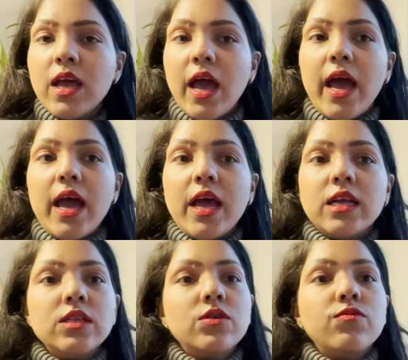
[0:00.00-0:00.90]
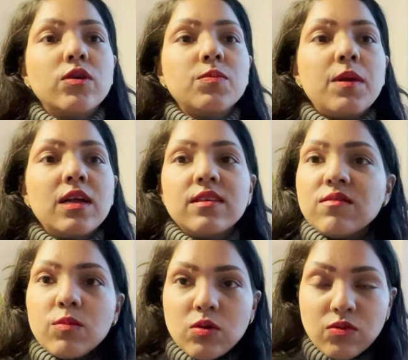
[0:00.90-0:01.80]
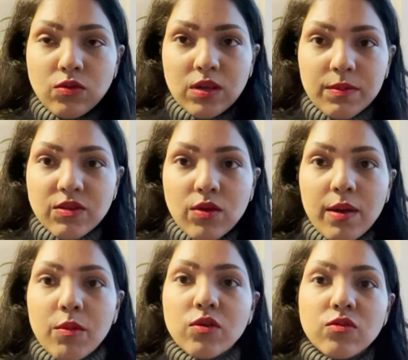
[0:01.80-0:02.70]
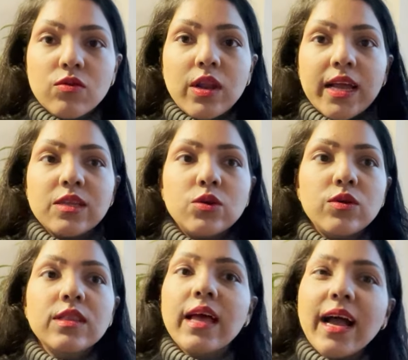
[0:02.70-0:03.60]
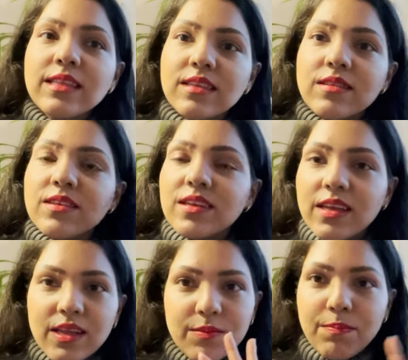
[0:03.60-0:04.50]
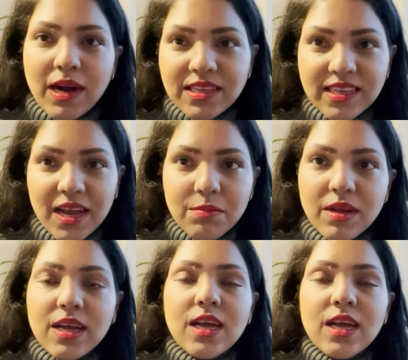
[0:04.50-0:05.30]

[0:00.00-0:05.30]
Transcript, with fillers: and what plant is more suitable. So I'm also like doing that part-time.